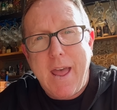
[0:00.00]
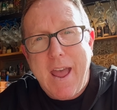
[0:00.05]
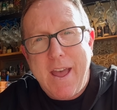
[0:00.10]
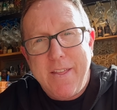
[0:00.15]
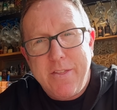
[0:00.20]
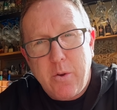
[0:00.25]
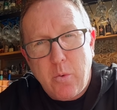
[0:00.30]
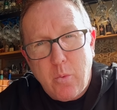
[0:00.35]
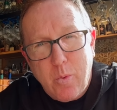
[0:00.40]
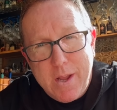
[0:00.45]

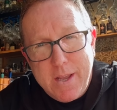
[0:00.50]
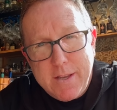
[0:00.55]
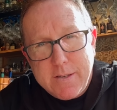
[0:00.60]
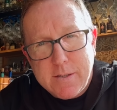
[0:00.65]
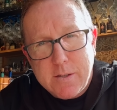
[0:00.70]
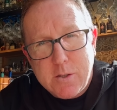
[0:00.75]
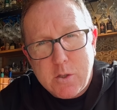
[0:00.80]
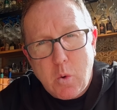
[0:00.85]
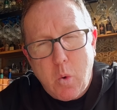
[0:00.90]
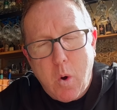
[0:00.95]
And the
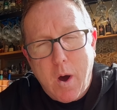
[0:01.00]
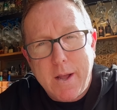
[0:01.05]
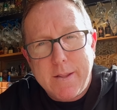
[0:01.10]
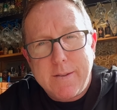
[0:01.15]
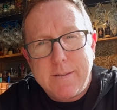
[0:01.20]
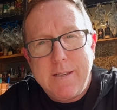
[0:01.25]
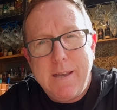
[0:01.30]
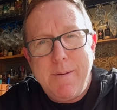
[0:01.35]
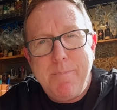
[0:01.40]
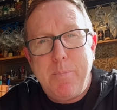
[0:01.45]
reason's quite
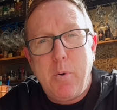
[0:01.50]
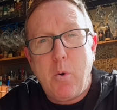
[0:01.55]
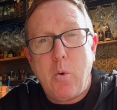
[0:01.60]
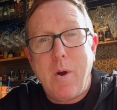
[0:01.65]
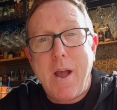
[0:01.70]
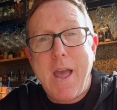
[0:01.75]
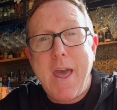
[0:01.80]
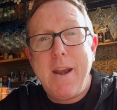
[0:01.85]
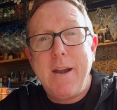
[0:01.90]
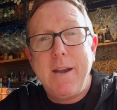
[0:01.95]

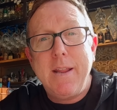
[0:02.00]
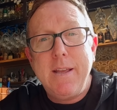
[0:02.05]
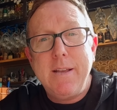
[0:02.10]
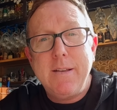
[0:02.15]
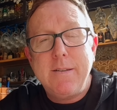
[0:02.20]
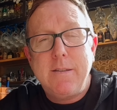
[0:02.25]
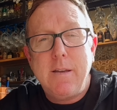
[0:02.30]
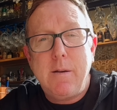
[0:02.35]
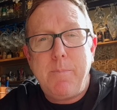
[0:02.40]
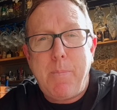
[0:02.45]
simple, and it
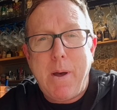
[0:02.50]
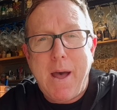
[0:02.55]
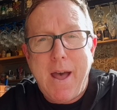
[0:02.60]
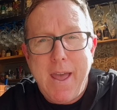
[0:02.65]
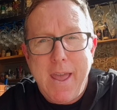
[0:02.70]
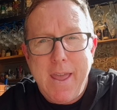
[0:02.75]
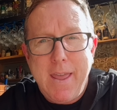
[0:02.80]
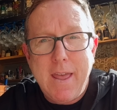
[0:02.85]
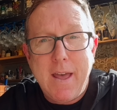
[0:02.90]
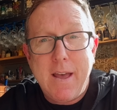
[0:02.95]
is that
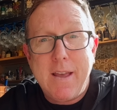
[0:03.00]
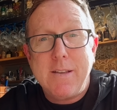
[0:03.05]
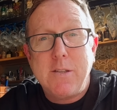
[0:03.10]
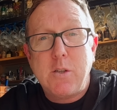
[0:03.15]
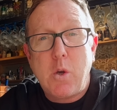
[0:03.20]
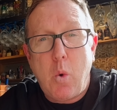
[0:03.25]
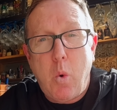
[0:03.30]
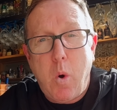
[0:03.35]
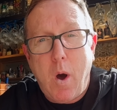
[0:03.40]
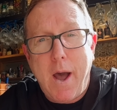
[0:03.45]
paella is
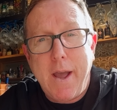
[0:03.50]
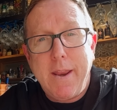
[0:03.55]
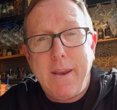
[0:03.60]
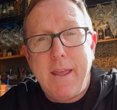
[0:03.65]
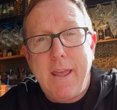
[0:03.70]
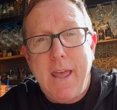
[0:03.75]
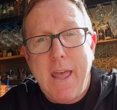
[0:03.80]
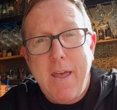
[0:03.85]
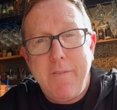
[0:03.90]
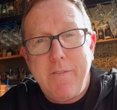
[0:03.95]
quite
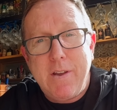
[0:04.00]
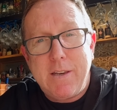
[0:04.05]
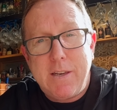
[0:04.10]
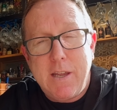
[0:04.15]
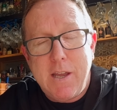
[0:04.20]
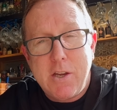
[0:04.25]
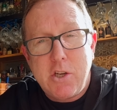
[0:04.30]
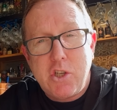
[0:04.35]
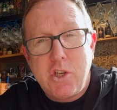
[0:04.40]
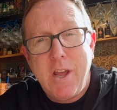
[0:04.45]
a heavy
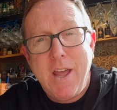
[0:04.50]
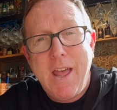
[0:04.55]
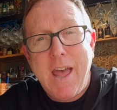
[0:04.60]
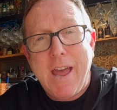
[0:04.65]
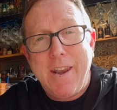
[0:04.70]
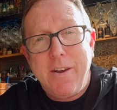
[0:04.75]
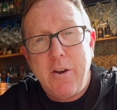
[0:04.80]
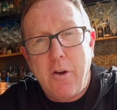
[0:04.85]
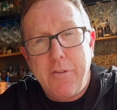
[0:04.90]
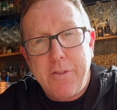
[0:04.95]
dish
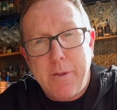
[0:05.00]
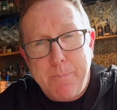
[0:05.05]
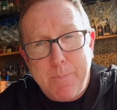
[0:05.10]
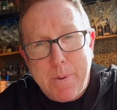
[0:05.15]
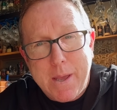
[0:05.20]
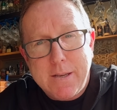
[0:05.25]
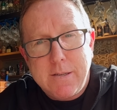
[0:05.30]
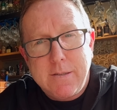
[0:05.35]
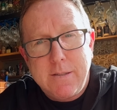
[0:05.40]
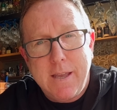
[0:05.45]
and not the
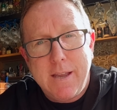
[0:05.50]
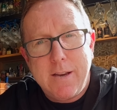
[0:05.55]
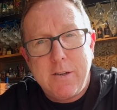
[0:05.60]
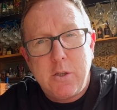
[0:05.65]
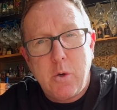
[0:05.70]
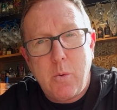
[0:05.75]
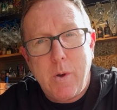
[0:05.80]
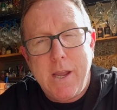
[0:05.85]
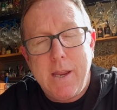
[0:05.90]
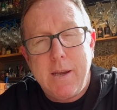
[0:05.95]
best thing
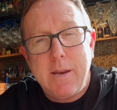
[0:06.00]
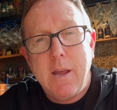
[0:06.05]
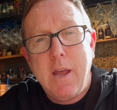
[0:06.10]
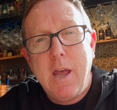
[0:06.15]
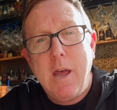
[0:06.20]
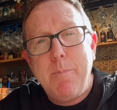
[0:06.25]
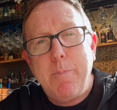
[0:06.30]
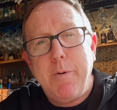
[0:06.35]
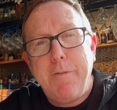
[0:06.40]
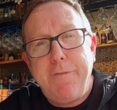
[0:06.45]
to eat
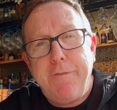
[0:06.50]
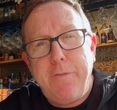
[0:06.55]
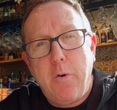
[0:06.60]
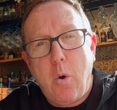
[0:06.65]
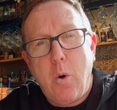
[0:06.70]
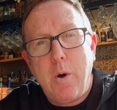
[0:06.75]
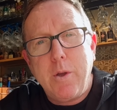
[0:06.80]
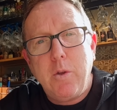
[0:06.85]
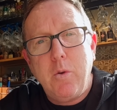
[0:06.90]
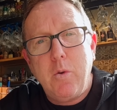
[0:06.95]

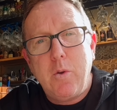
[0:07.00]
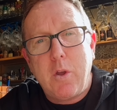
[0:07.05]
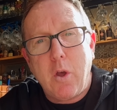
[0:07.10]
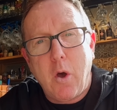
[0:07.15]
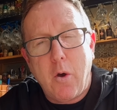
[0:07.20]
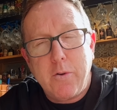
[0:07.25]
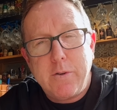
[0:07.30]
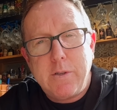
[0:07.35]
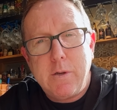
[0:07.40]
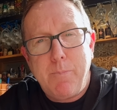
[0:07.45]
before you
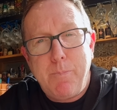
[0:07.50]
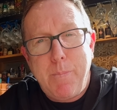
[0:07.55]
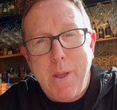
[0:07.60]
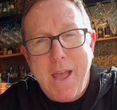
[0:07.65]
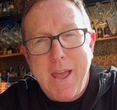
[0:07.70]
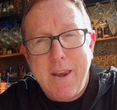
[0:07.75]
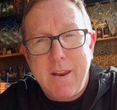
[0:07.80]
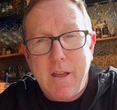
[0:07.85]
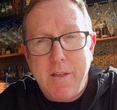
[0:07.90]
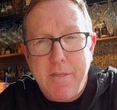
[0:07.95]
go to
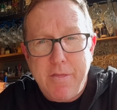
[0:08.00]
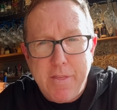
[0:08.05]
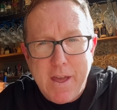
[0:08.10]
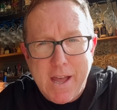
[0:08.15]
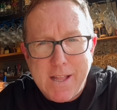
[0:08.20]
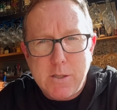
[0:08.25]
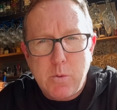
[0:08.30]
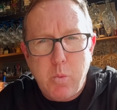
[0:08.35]
bed, and that's